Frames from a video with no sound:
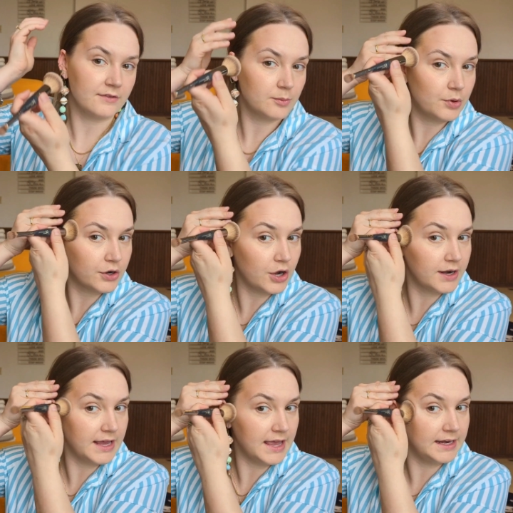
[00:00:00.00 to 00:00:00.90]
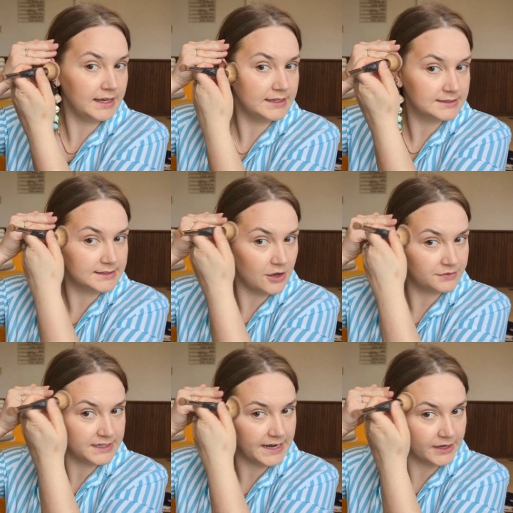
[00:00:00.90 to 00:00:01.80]
ever put on any
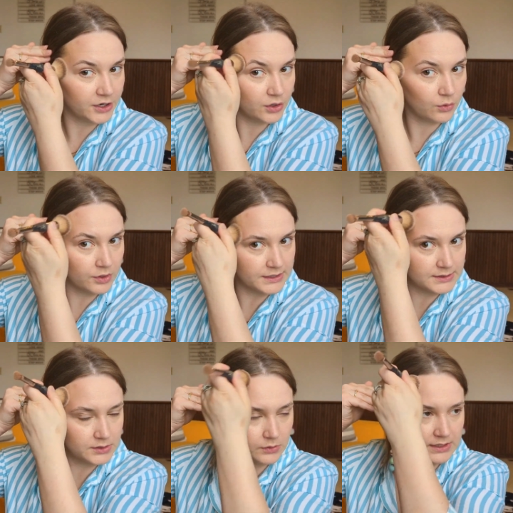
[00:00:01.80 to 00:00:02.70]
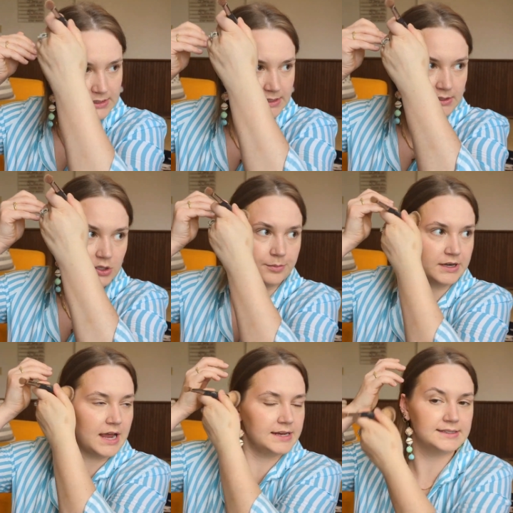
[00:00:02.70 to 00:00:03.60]
self tanner, or as soon as it's
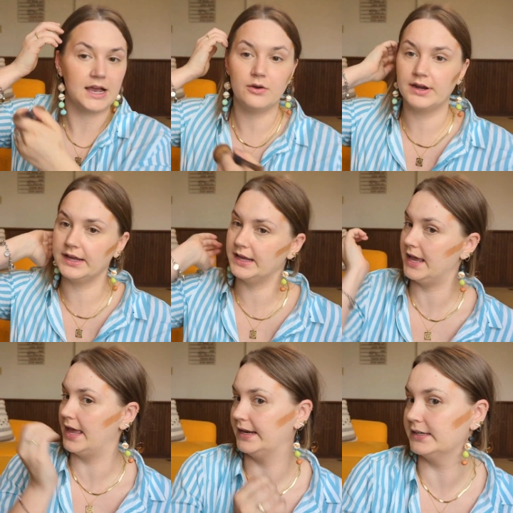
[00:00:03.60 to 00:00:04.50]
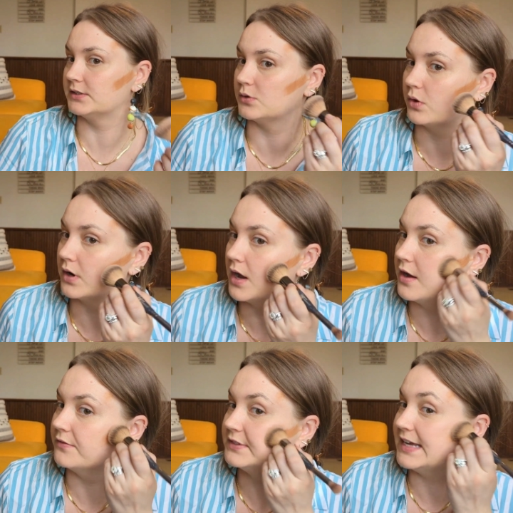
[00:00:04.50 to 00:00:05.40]
super nice out and I get any sort
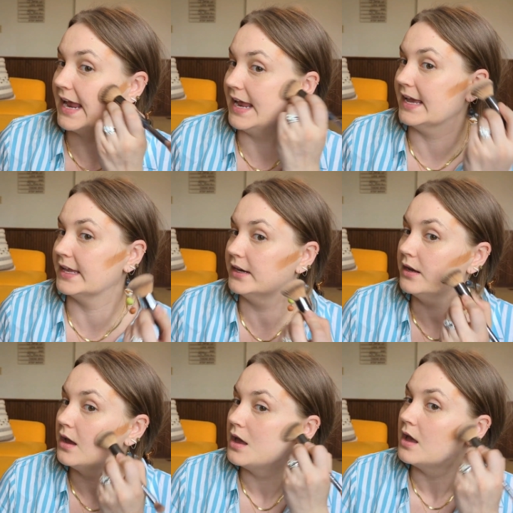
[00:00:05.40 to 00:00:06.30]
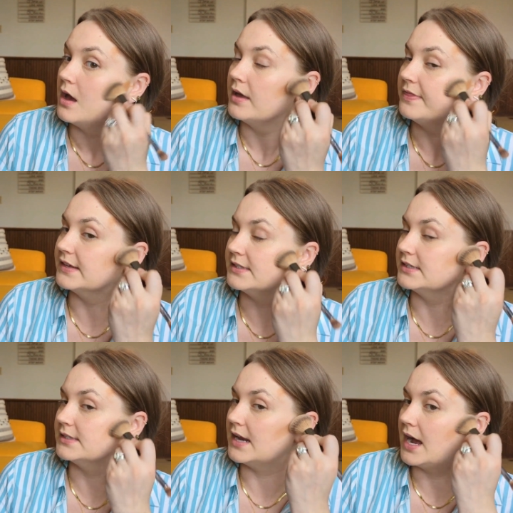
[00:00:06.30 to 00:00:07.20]
of tan, this
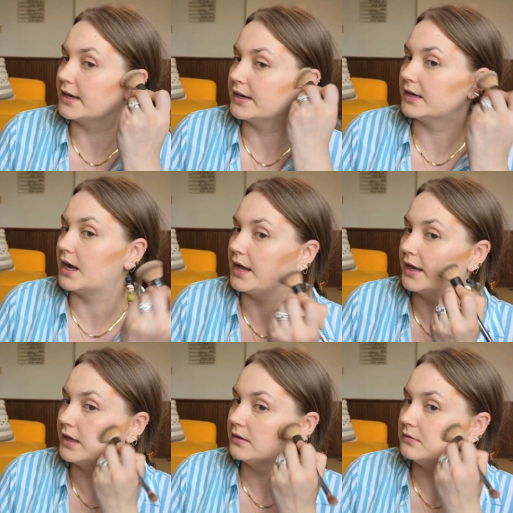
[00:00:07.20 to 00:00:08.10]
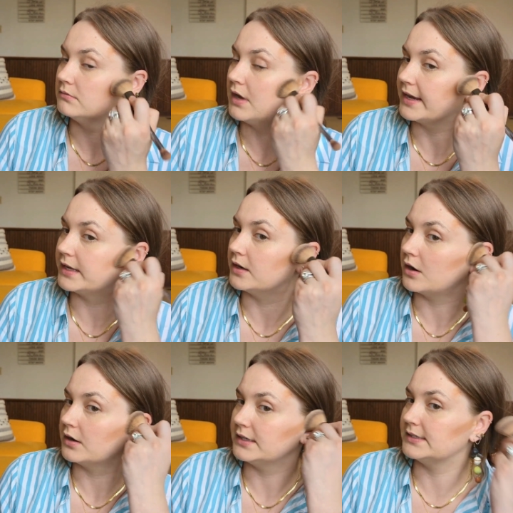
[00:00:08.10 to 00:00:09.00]
is not gonna cut it. I can
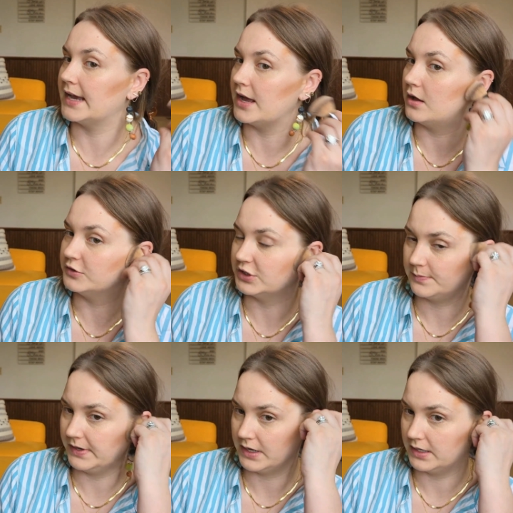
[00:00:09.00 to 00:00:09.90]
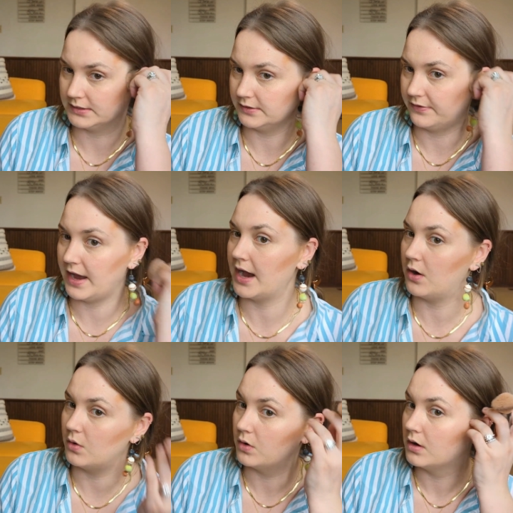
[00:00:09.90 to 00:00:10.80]
already tell just because of
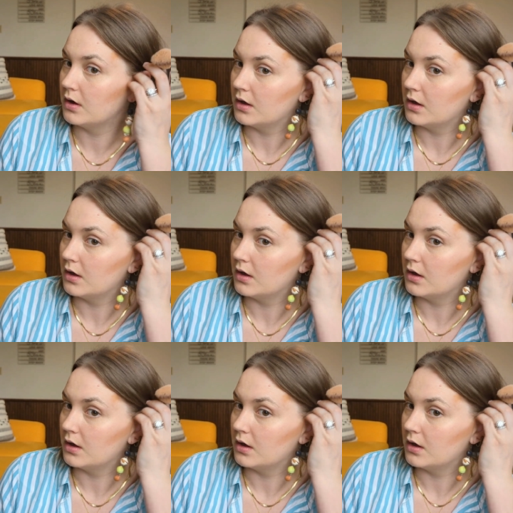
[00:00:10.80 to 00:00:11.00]
how